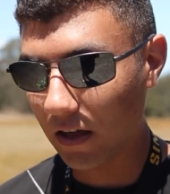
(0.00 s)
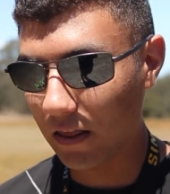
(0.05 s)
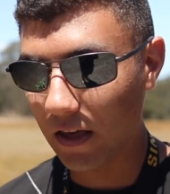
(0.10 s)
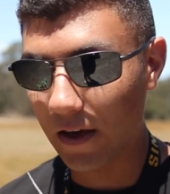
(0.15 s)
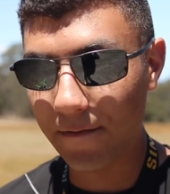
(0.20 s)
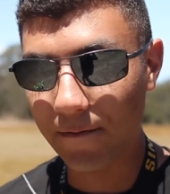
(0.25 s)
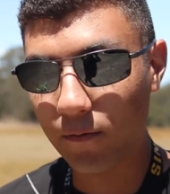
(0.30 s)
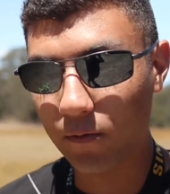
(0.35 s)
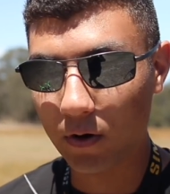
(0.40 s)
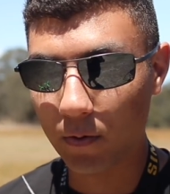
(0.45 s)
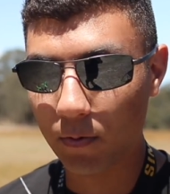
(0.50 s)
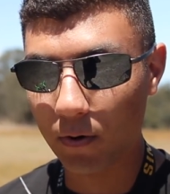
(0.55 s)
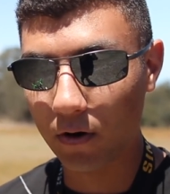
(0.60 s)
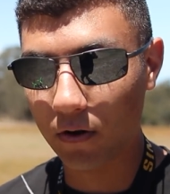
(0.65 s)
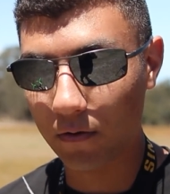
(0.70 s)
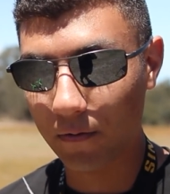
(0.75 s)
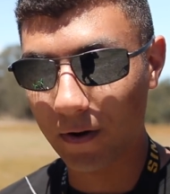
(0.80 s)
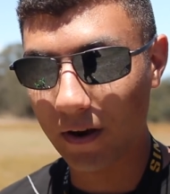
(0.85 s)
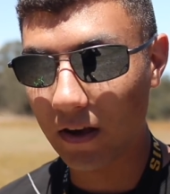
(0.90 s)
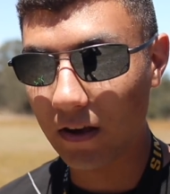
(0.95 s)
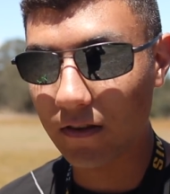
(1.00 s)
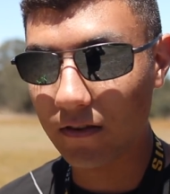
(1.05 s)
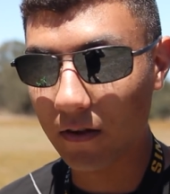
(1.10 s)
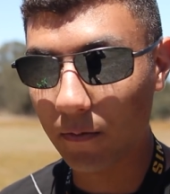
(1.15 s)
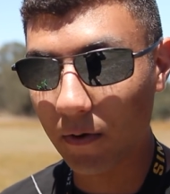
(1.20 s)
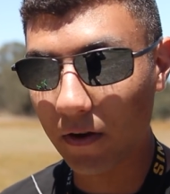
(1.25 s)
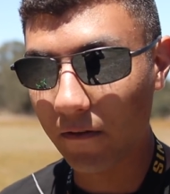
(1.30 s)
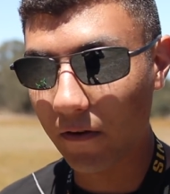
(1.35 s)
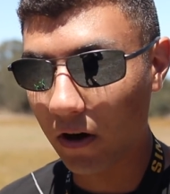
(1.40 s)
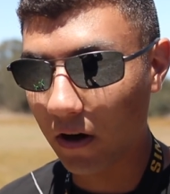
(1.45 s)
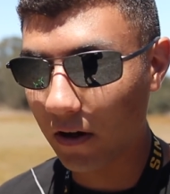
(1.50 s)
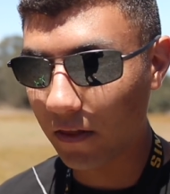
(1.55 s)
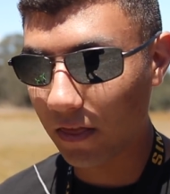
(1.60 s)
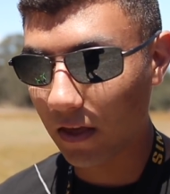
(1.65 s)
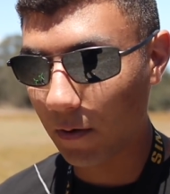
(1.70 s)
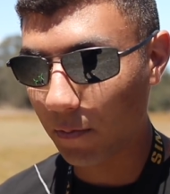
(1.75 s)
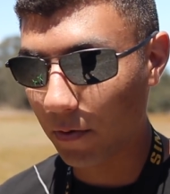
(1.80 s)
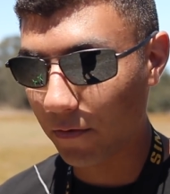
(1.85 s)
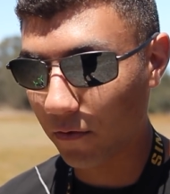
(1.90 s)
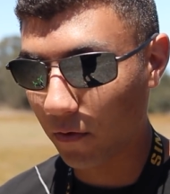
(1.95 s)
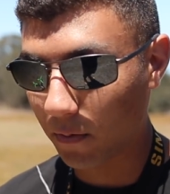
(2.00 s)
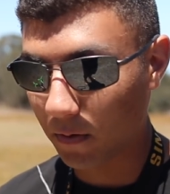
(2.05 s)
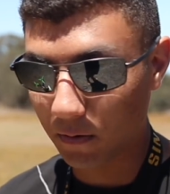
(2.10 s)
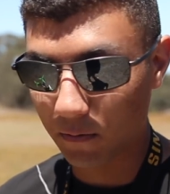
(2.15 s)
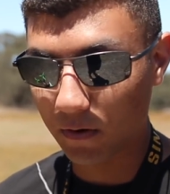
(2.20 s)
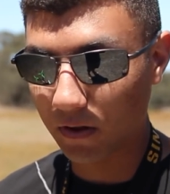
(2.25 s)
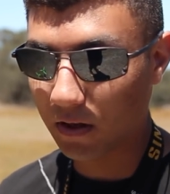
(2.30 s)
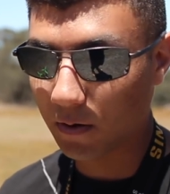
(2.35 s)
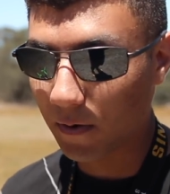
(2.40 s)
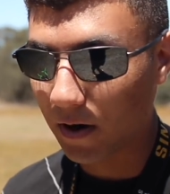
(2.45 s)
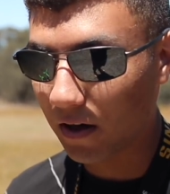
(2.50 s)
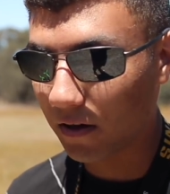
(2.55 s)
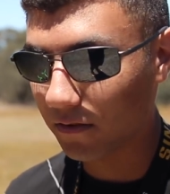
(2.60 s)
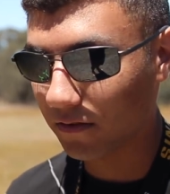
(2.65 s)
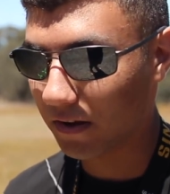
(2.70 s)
and the F40 Pro 3s that we've got, they're performing really well.